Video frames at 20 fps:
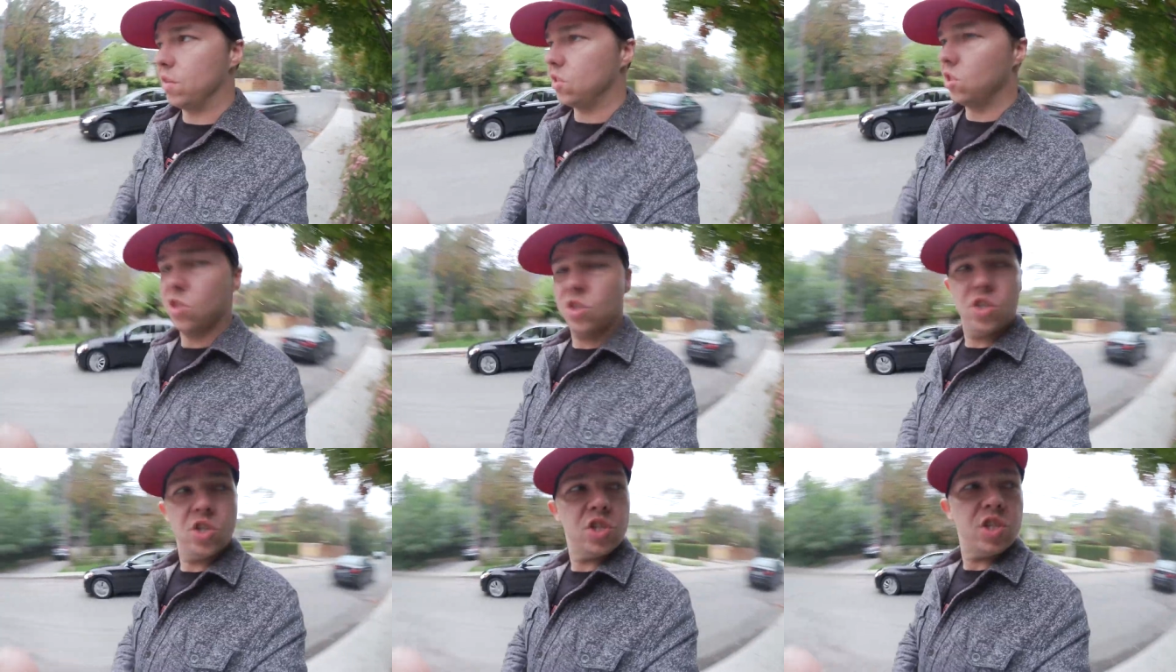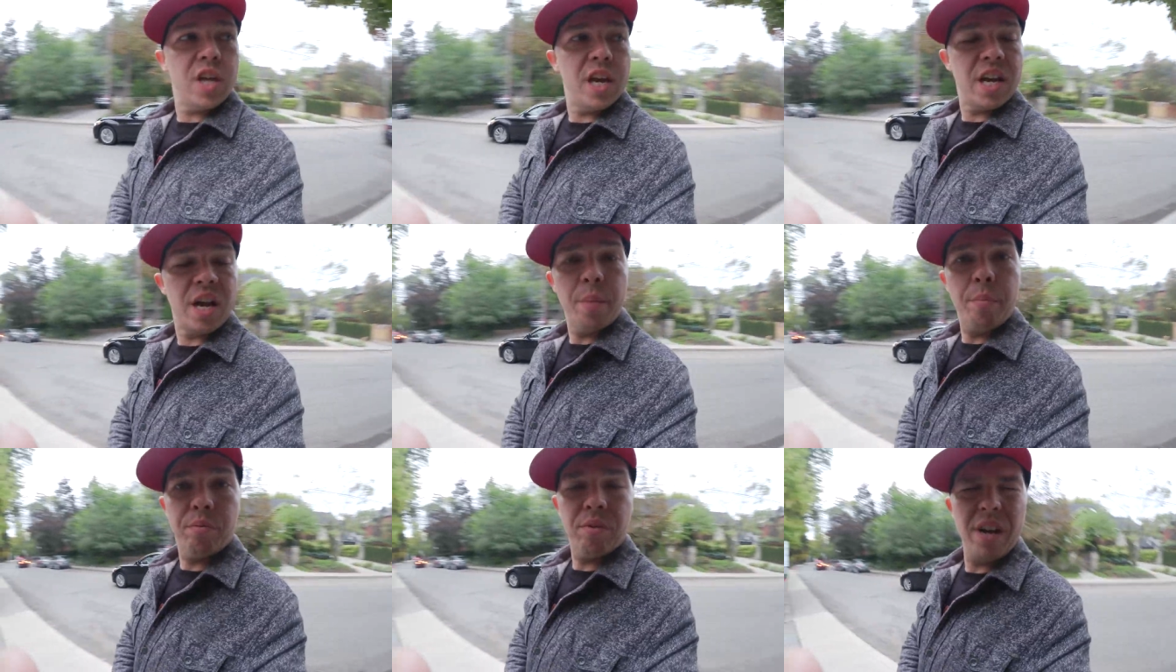This is just like
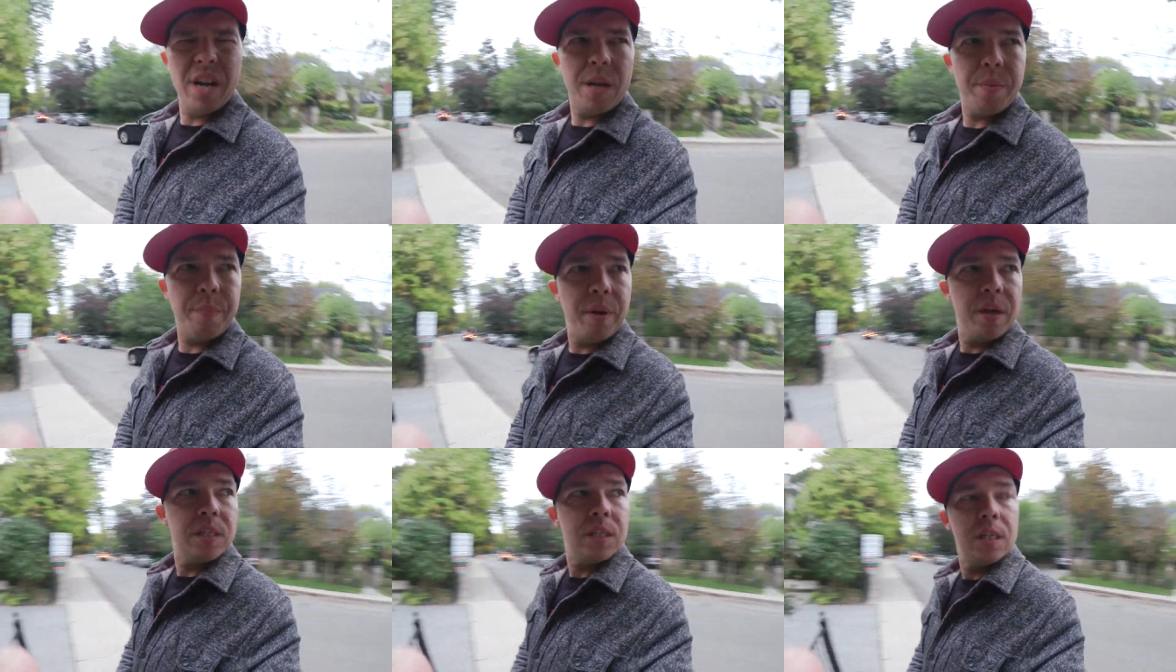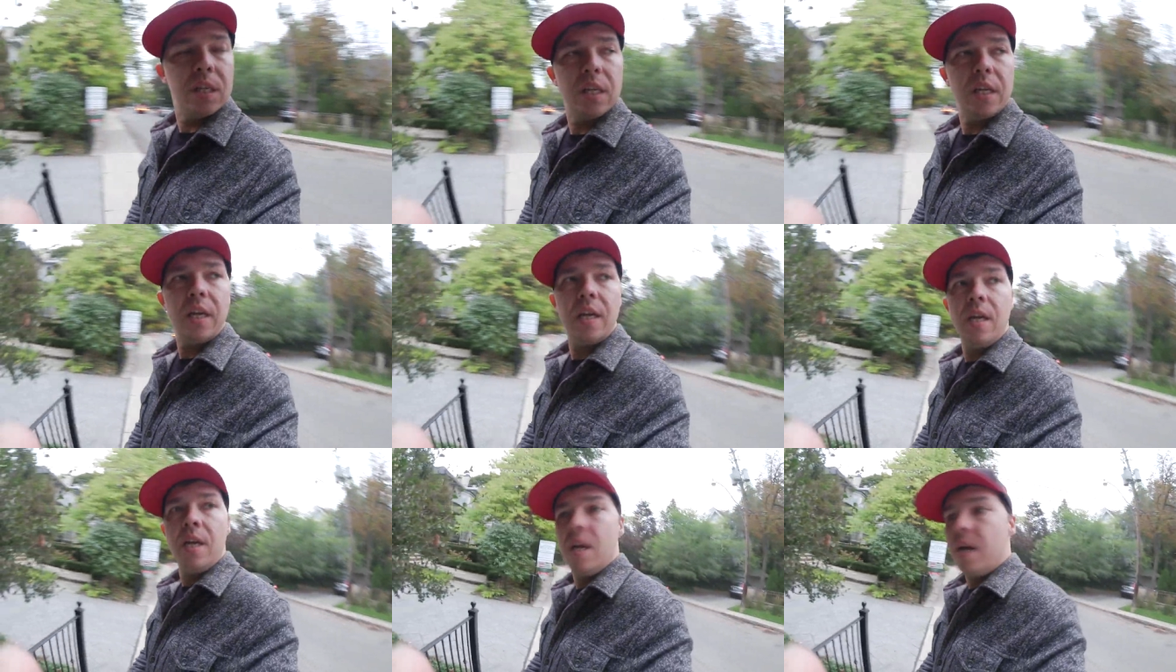a break,
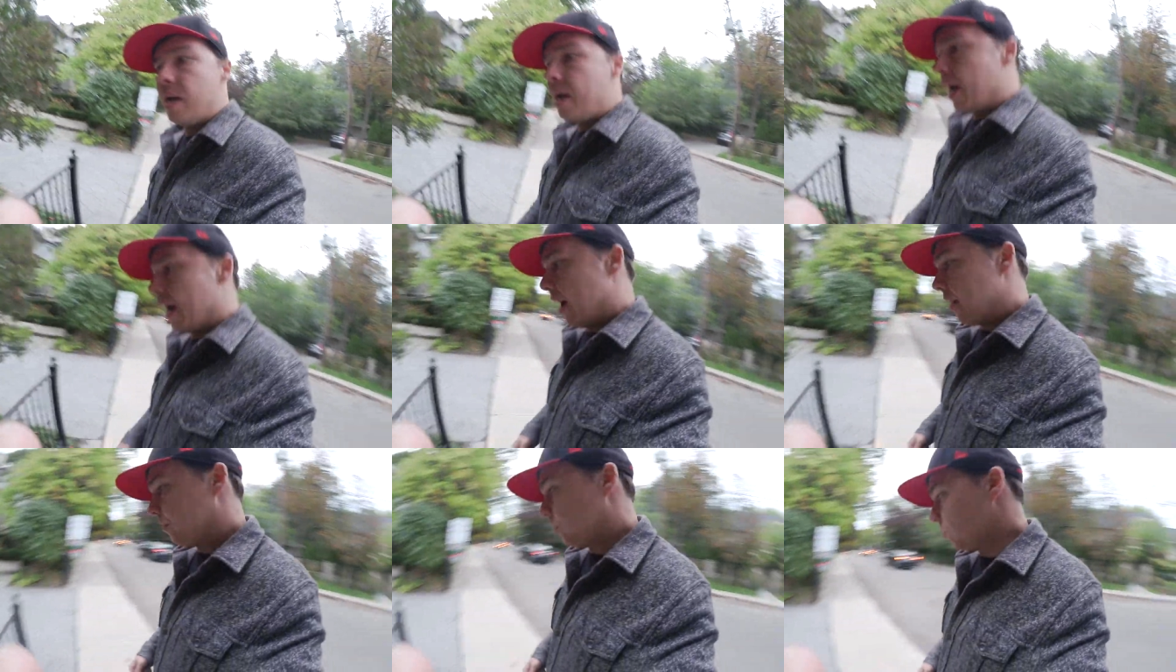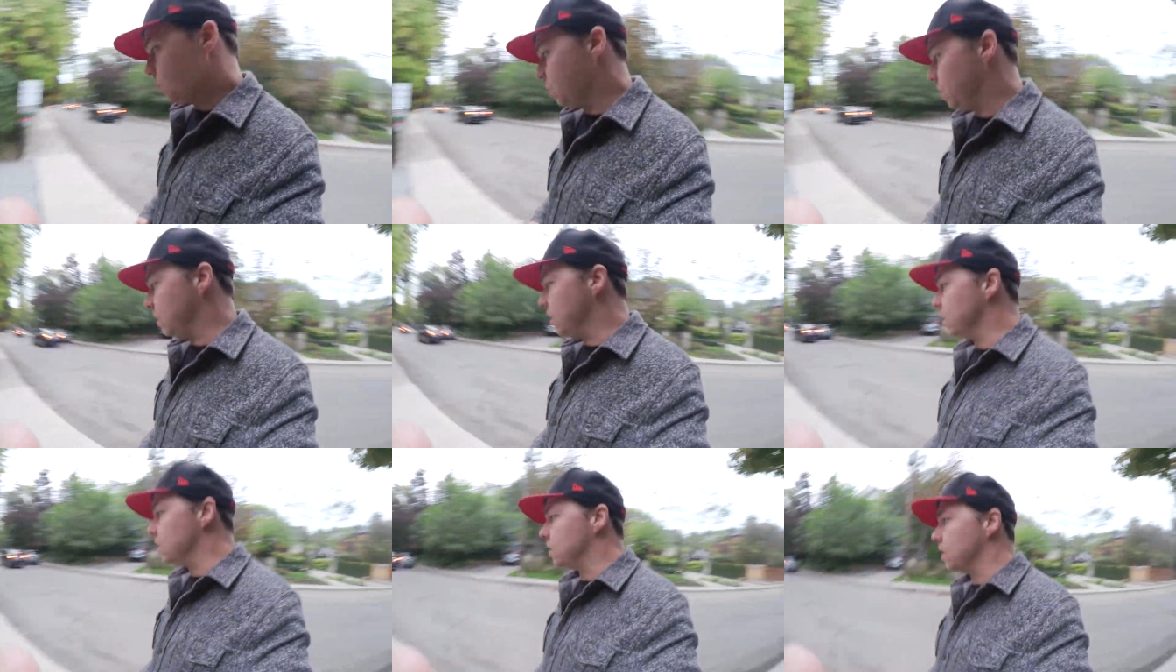basically, after a
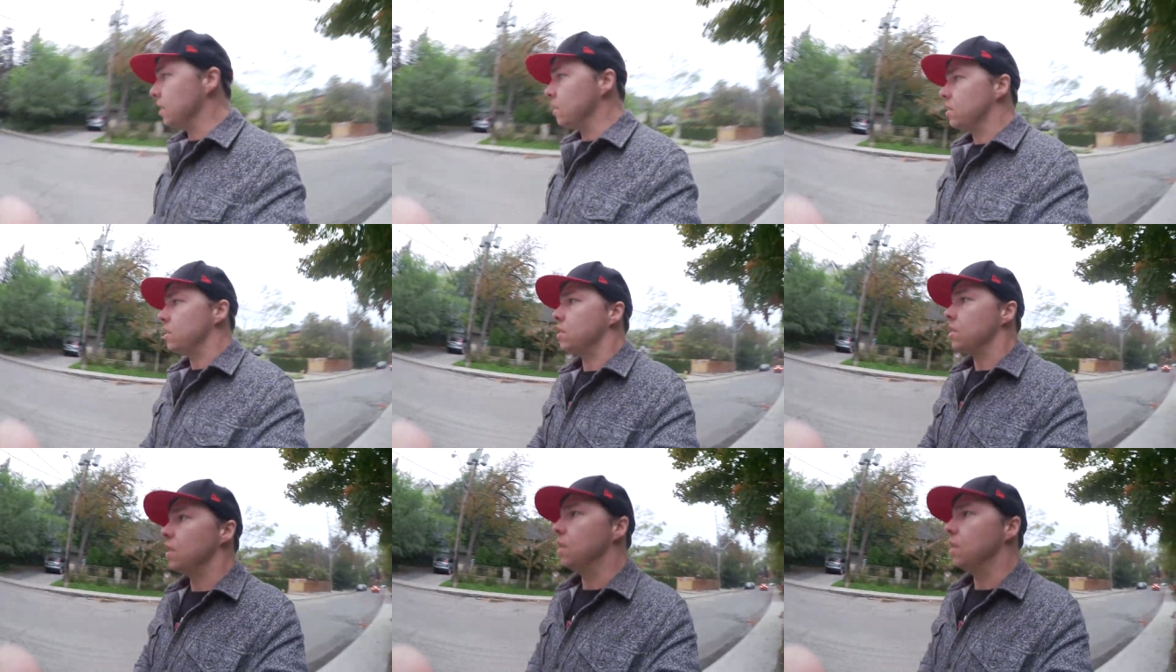really intense